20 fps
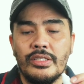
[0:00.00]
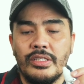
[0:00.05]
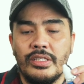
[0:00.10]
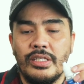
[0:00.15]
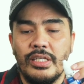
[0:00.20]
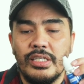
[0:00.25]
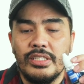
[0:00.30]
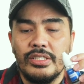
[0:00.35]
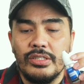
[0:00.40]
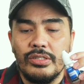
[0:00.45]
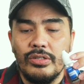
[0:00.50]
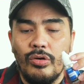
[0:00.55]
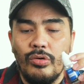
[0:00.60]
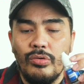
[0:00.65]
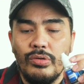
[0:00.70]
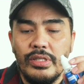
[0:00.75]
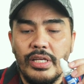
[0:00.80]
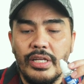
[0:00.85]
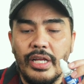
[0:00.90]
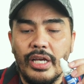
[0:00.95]
This
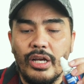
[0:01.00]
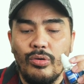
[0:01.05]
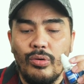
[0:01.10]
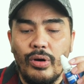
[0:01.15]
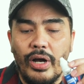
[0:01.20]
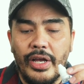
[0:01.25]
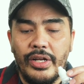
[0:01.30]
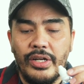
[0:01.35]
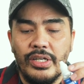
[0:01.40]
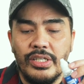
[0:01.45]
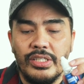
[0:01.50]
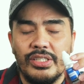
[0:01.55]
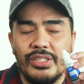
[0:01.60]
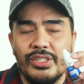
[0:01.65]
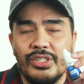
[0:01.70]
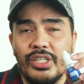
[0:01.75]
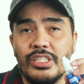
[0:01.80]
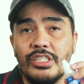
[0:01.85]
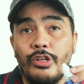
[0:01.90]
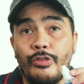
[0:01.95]
only requires
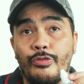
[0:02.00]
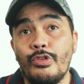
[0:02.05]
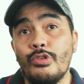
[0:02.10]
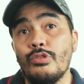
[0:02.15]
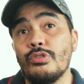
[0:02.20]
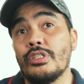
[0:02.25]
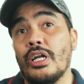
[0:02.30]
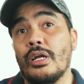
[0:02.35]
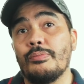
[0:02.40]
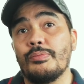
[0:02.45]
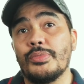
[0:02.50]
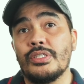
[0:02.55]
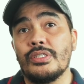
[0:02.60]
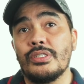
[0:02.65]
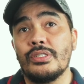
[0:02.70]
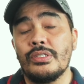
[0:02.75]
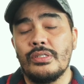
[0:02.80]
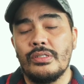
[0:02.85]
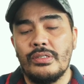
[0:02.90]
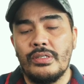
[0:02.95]
just a few
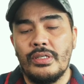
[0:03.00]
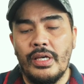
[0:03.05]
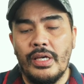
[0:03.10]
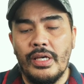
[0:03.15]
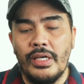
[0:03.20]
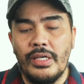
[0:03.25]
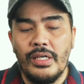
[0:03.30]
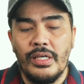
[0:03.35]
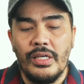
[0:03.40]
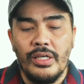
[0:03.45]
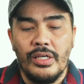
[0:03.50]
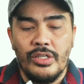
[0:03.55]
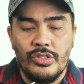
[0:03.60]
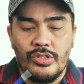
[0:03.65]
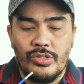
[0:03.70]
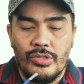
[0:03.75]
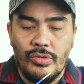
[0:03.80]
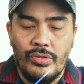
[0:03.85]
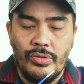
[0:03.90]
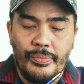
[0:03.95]
drops. Okay,
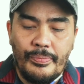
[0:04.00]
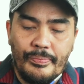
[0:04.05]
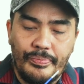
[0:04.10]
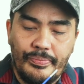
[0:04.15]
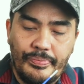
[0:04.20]
so